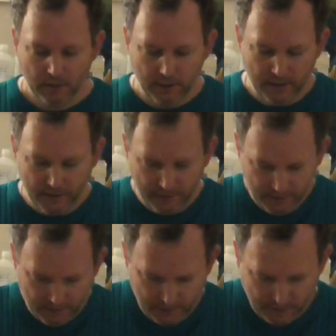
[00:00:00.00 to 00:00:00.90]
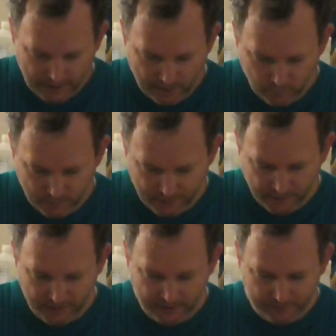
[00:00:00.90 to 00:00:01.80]
And in that one,
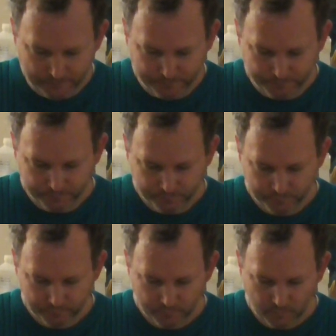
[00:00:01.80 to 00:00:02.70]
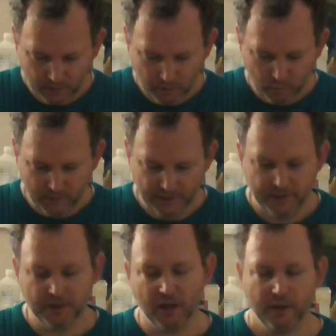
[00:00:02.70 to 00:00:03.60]
we need
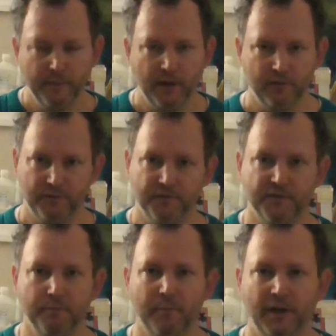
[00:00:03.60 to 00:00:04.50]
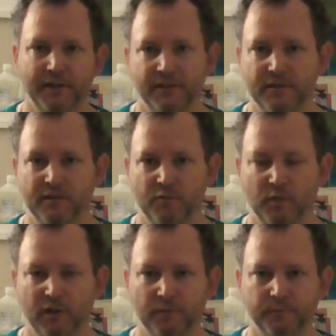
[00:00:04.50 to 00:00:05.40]
to talk about some bandhas as
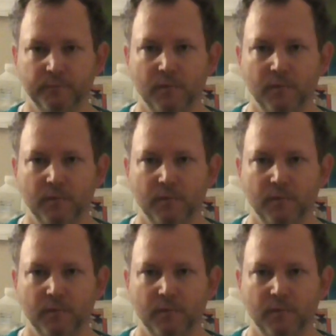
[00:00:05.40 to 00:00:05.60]
well.